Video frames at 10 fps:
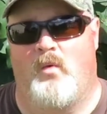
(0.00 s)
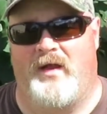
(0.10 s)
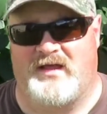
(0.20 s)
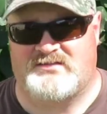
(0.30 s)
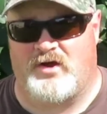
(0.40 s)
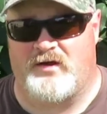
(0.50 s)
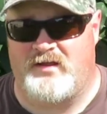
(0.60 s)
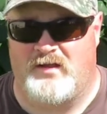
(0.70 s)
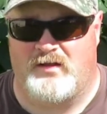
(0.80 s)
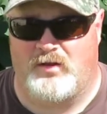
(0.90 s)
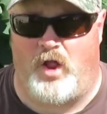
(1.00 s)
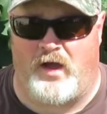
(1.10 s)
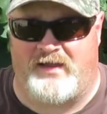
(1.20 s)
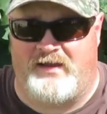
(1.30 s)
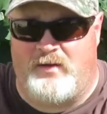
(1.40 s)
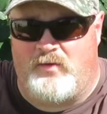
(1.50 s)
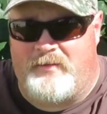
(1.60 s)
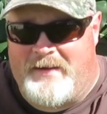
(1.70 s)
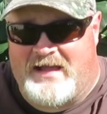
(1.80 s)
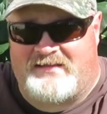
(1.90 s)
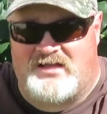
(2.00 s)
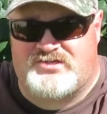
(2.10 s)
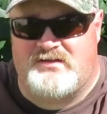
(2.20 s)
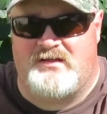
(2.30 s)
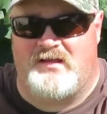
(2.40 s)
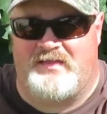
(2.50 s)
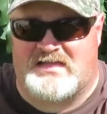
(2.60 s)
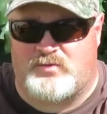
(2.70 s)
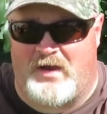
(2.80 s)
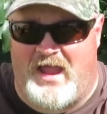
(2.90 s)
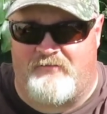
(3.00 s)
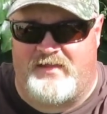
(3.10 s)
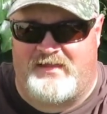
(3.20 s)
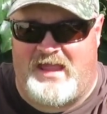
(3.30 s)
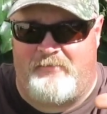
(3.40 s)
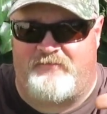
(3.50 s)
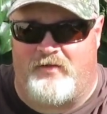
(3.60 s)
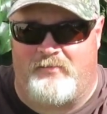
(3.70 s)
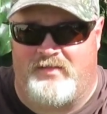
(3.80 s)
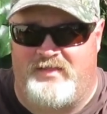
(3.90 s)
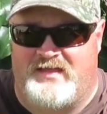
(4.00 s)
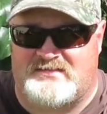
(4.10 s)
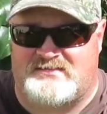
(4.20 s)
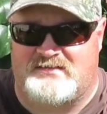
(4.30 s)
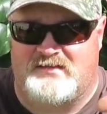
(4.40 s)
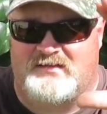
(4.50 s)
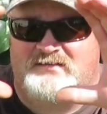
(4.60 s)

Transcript: When I started locking it in with the back tension, that's where everything came from, this